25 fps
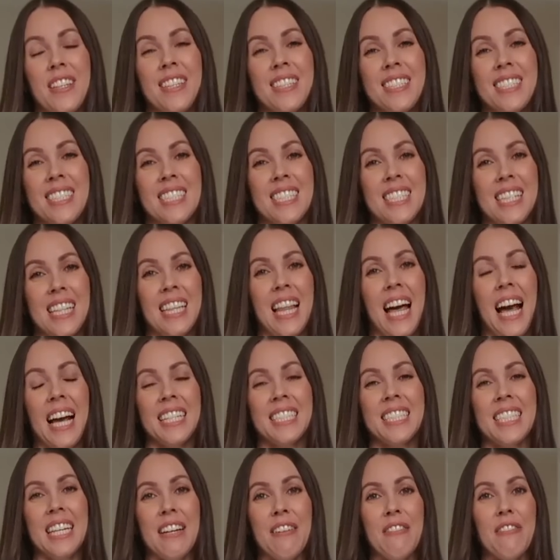This is the
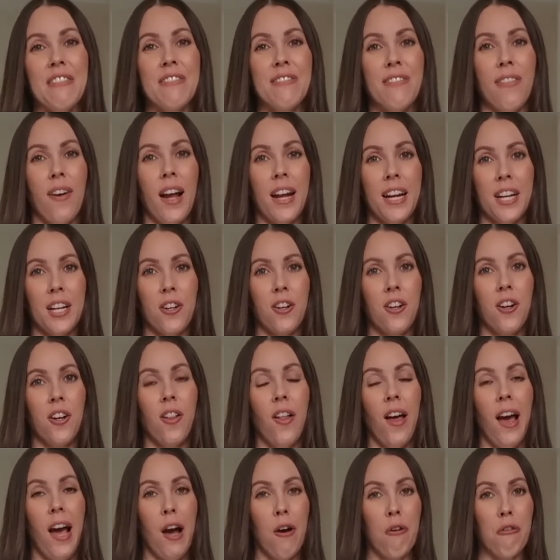last and
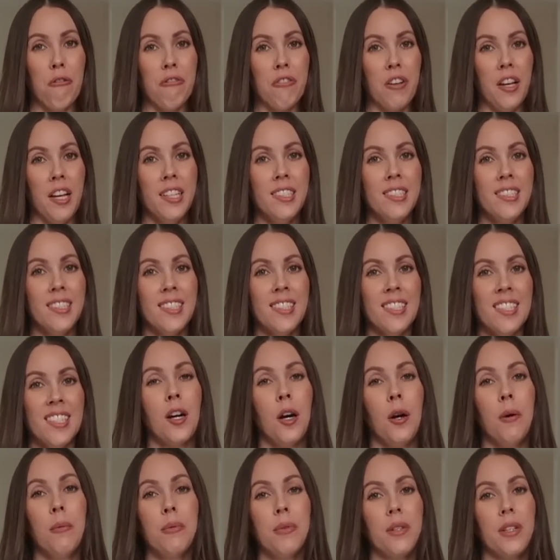final outfit.
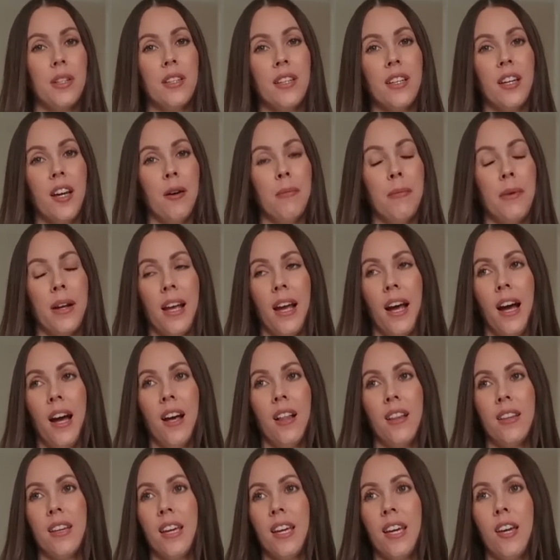Completely up my
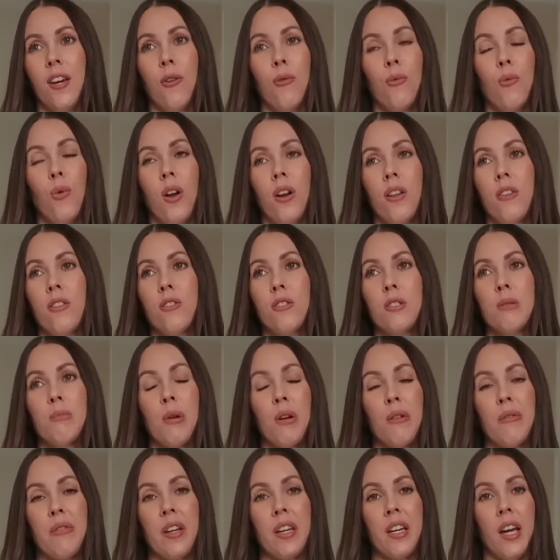alley, one of those
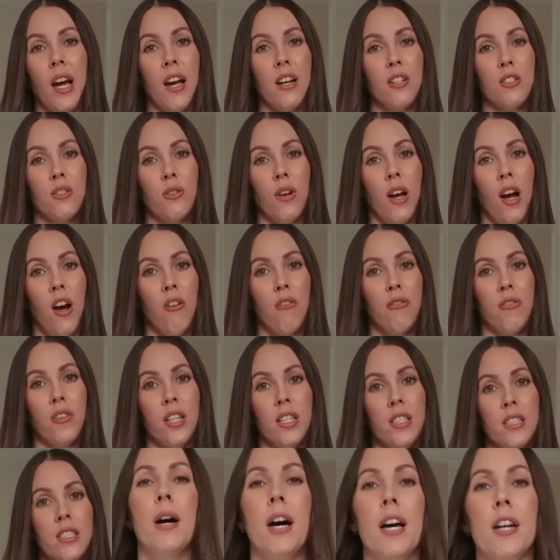perfect casual
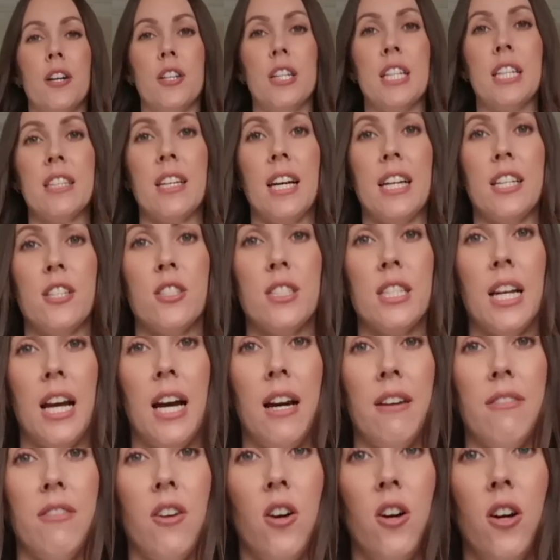outfits. But underneath I just
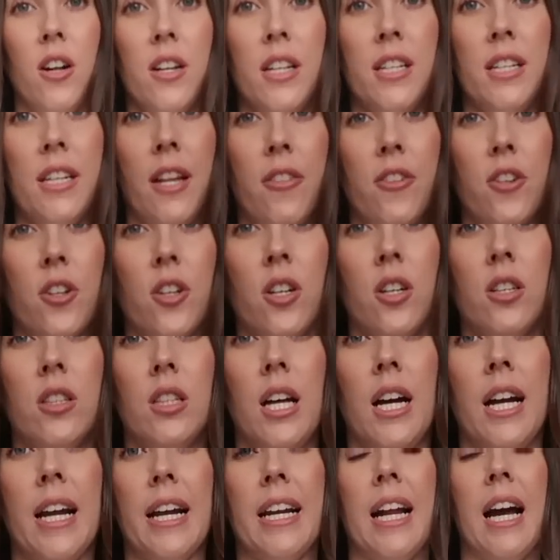have on another
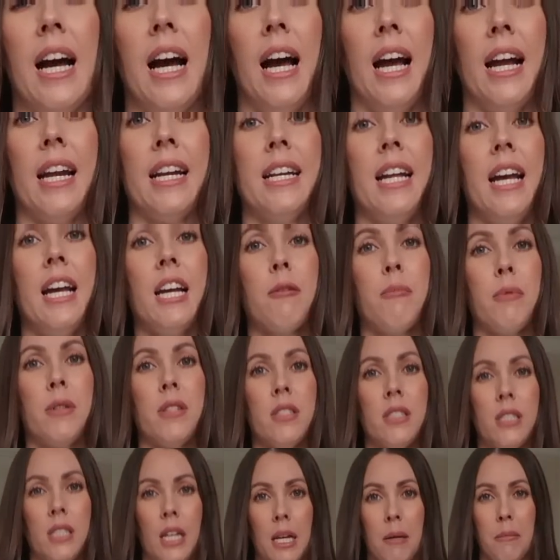Align high neck, but
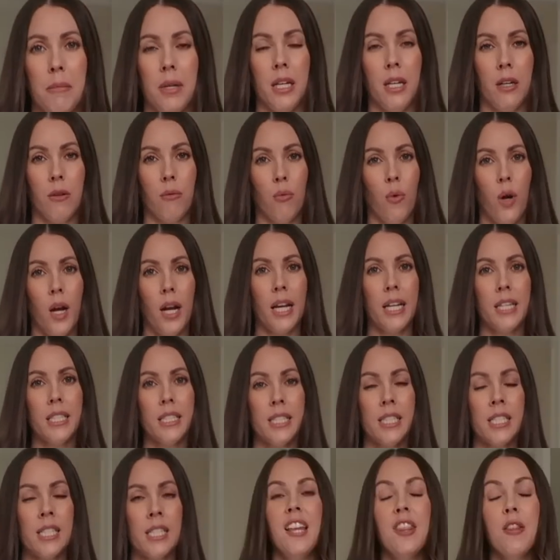this time in
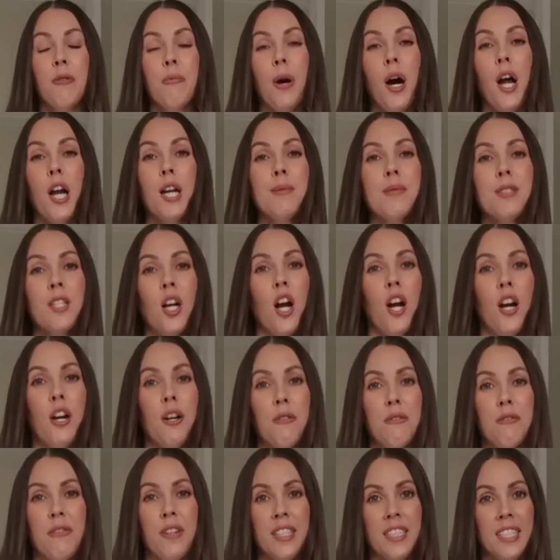white. And the bottoms
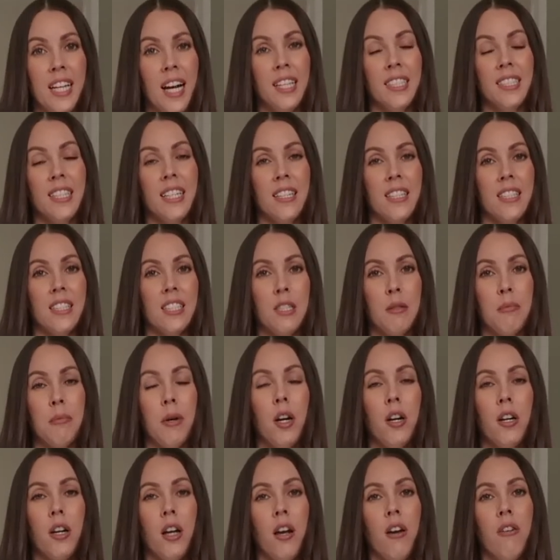are fantastic. This is a
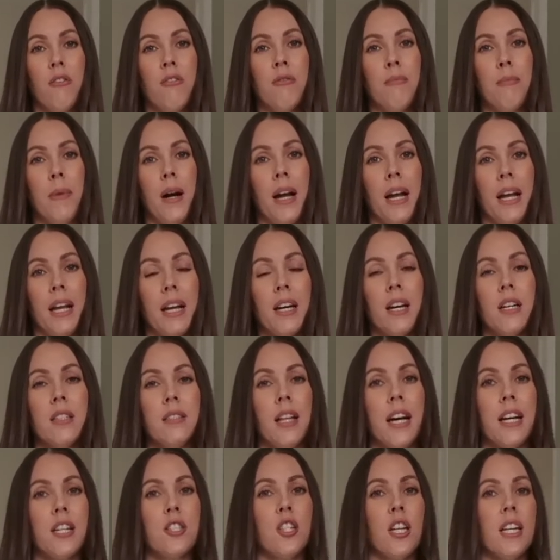part of my
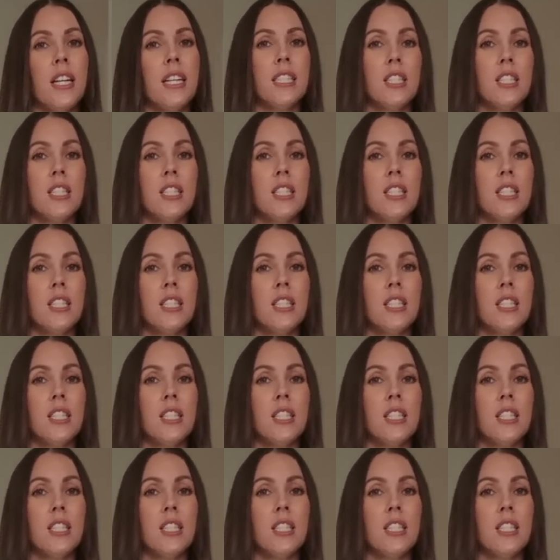collection.